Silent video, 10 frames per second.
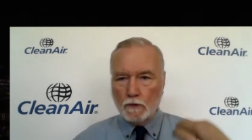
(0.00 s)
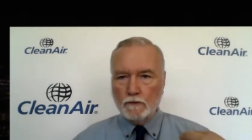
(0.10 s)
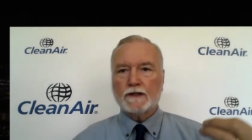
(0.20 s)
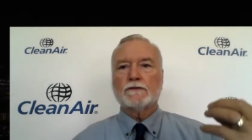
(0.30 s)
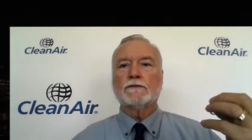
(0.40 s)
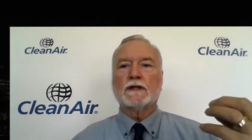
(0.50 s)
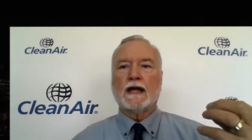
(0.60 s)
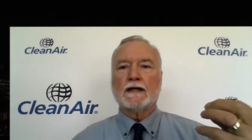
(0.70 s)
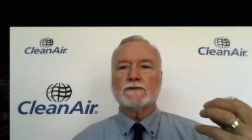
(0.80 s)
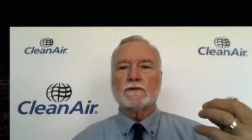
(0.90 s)
moving through the
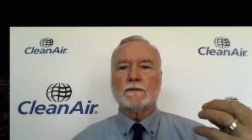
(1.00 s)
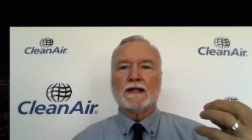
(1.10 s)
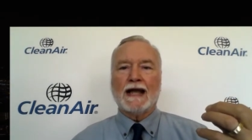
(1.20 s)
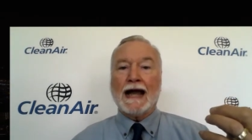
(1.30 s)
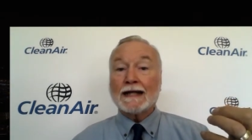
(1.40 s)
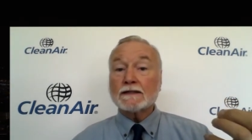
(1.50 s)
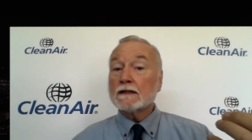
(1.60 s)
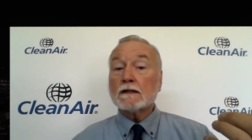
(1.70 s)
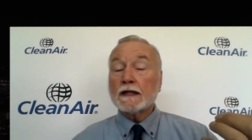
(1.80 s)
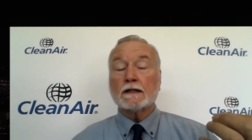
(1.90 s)
gas stream and
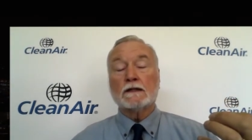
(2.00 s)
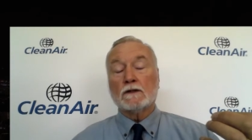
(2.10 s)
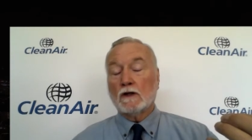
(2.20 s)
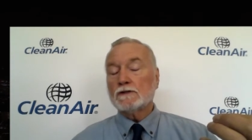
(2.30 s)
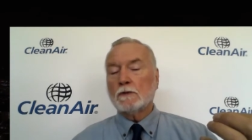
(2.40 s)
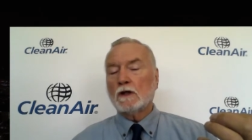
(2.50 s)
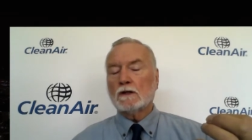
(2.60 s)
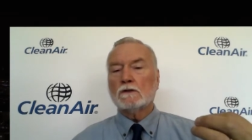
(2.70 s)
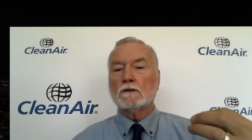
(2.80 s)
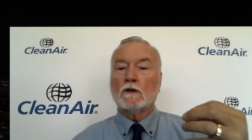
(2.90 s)
acting like a large
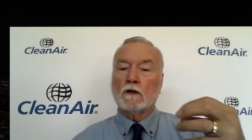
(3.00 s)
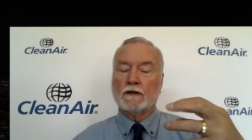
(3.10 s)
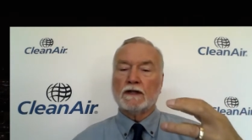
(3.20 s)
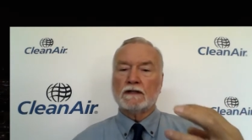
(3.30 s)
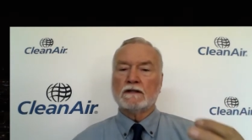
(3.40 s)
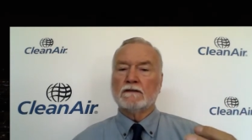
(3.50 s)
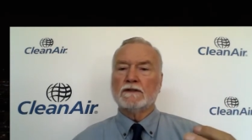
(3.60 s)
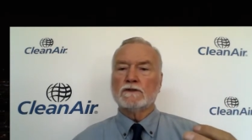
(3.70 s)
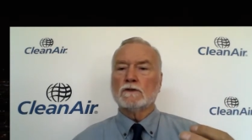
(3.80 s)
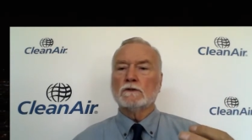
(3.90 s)
particle, or are they
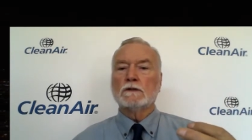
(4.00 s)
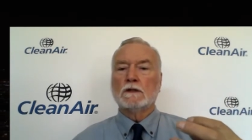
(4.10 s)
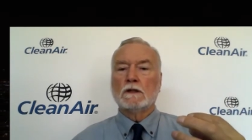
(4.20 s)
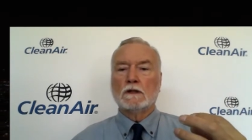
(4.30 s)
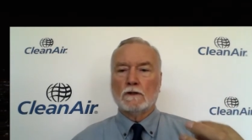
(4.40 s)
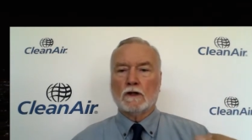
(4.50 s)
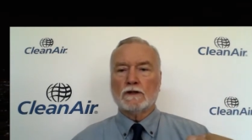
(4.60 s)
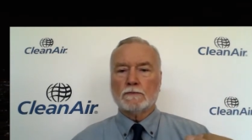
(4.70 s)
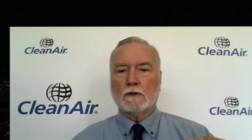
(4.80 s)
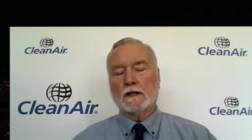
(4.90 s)
individual
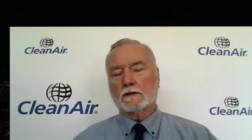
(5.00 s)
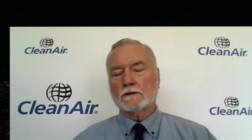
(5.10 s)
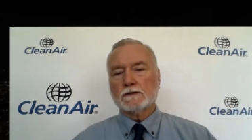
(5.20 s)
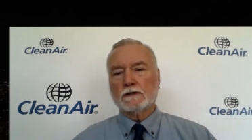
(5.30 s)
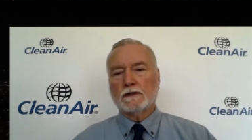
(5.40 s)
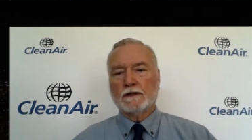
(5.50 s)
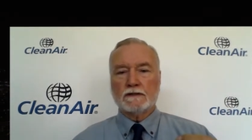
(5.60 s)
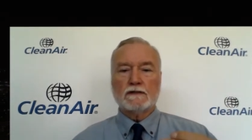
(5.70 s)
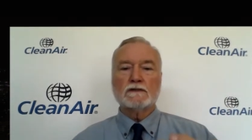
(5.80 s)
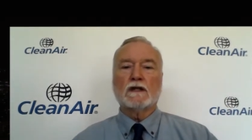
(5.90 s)
large particles?
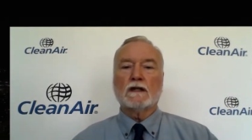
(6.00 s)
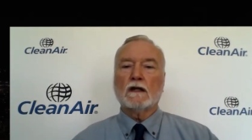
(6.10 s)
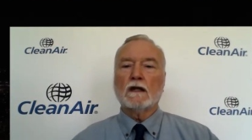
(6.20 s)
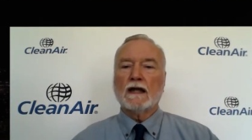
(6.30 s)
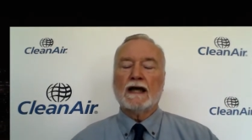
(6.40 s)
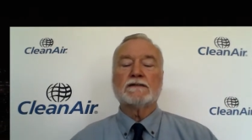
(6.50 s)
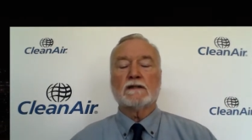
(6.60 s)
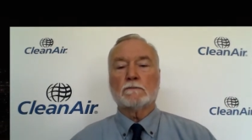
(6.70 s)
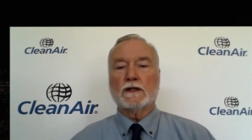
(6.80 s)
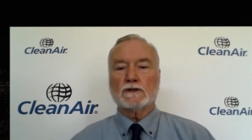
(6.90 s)
This is a
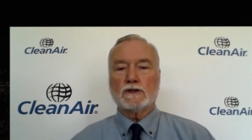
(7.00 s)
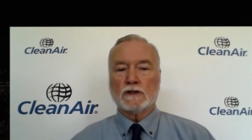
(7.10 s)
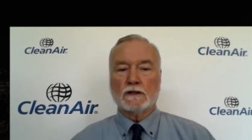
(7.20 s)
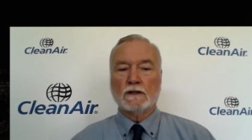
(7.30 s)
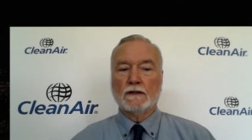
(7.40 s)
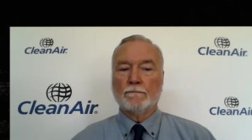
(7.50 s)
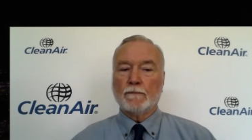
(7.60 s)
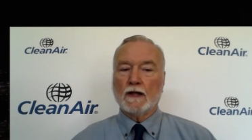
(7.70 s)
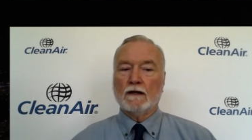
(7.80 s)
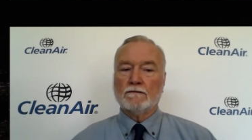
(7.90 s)
classic picture
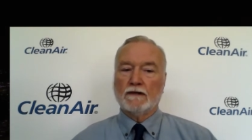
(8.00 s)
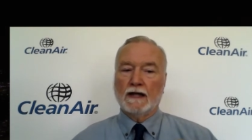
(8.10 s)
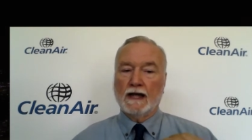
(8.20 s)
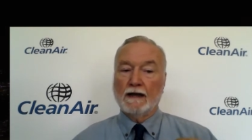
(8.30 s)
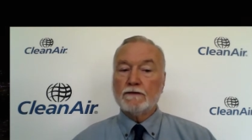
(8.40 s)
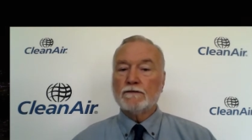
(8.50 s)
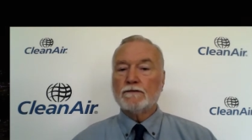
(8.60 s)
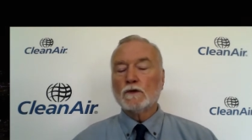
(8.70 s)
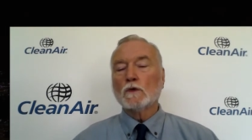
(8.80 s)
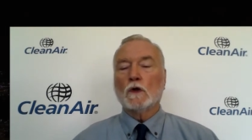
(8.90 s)
of heavy
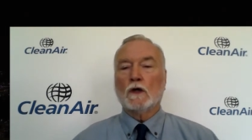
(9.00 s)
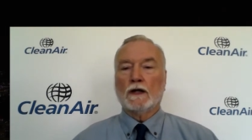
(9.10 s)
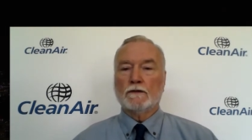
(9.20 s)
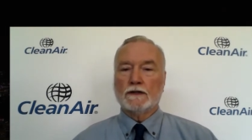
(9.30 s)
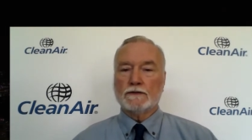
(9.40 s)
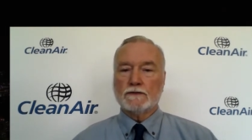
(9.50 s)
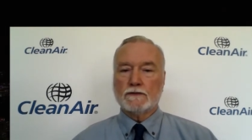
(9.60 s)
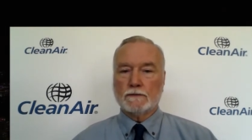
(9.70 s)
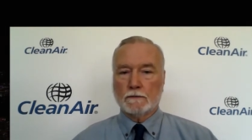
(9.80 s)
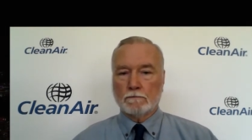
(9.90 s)
fuel oil
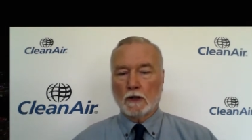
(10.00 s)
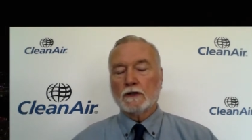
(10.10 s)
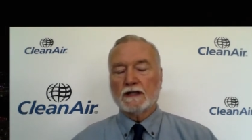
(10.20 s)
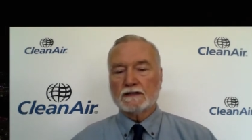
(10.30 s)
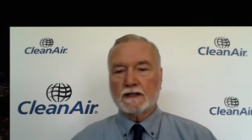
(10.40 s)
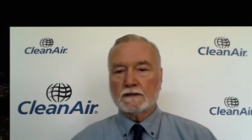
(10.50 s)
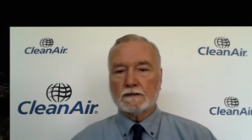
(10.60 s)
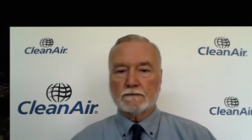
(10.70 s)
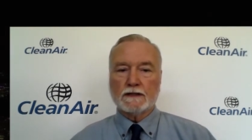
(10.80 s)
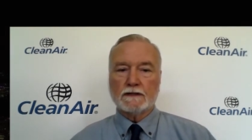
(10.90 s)
that's burned
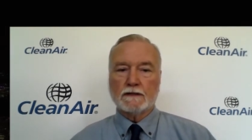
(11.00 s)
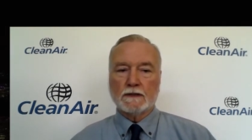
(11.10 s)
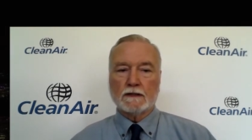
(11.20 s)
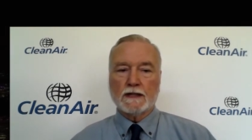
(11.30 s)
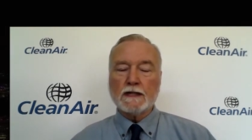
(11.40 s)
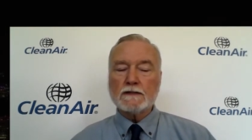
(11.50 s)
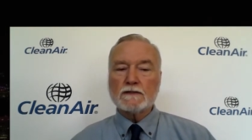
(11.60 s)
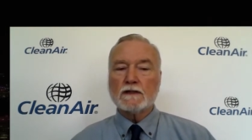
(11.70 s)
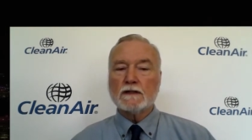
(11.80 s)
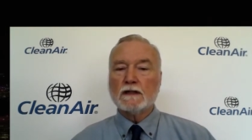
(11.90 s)
extensively in the Middle
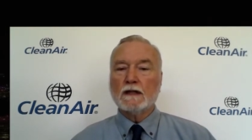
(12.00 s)
East.